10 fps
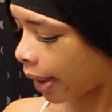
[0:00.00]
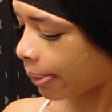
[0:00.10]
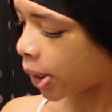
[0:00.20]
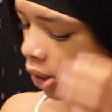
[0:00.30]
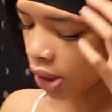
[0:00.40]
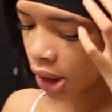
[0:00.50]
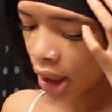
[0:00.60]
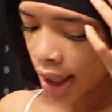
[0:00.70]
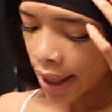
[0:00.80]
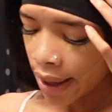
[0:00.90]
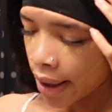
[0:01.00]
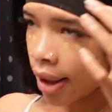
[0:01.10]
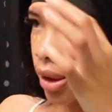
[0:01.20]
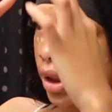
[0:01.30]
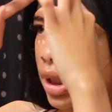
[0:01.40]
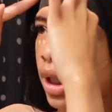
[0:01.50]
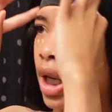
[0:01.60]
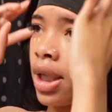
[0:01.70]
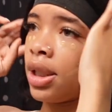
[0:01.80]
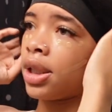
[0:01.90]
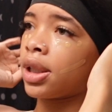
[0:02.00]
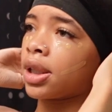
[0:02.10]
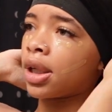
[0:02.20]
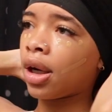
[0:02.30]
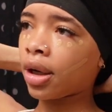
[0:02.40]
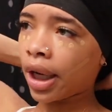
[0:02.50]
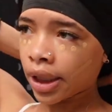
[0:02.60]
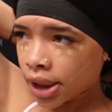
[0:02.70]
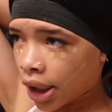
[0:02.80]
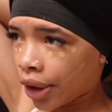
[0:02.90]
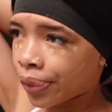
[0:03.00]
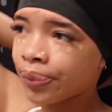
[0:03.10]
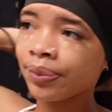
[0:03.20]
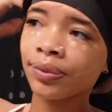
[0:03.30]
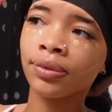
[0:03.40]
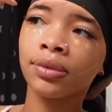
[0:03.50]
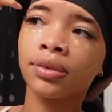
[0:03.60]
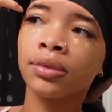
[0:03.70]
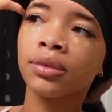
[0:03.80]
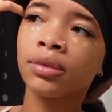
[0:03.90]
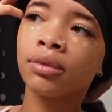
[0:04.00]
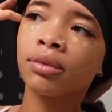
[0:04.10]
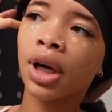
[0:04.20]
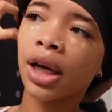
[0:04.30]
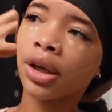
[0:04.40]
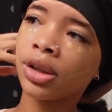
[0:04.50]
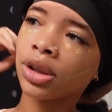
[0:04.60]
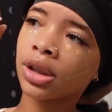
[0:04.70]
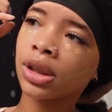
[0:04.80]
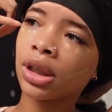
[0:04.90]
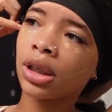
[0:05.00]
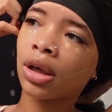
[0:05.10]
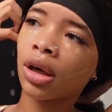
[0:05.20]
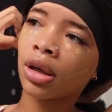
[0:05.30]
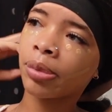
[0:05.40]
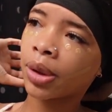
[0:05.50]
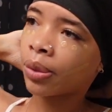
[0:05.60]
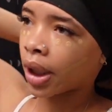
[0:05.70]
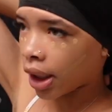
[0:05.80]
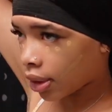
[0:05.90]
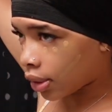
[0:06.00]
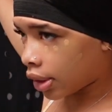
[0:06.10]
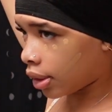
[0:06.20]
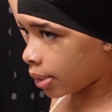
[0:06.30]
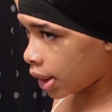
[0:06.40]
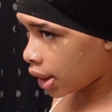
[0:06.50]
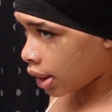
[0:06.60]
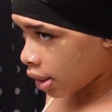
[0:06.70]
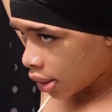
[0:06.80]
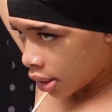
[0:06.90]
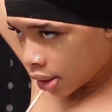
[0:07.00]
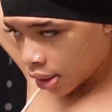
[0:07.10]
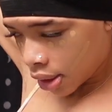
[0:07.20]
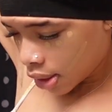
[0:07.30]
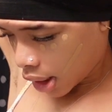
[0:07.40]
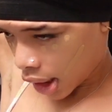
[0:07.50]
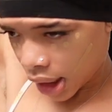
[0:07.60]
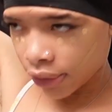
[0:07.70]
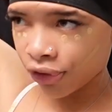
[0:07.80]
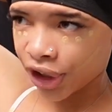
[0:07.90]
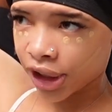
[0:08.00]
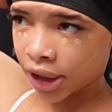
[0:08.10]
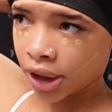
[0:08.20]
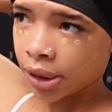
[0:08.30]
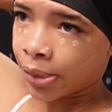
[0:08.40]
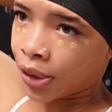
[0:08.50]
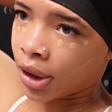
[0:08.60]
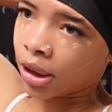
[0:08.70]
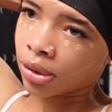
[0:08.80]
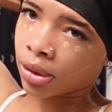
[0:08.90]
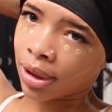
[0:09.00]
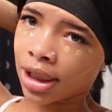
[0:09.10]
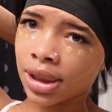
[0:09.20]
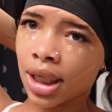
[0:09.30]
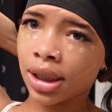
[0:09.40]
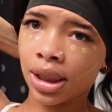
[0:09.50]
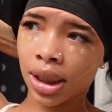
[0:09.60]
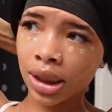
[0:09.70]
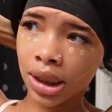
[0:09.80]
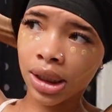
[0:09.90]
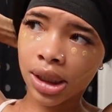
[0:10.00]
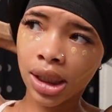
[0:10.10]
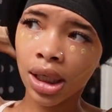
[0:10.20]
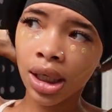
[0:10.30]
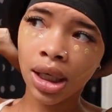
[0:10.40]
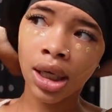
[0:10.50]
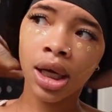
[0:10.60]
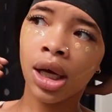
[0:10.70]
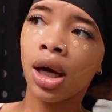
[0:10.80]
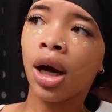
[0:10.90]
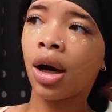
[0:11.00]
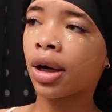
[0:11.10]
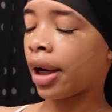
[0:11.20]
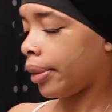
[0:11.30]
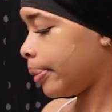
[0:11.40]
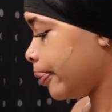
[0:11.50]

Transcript: my purse, just in case. Okay, so my hair is just getting all up in the way. Hold up. I got a fucking clip on it. I don't know why it's acting like this. Okay.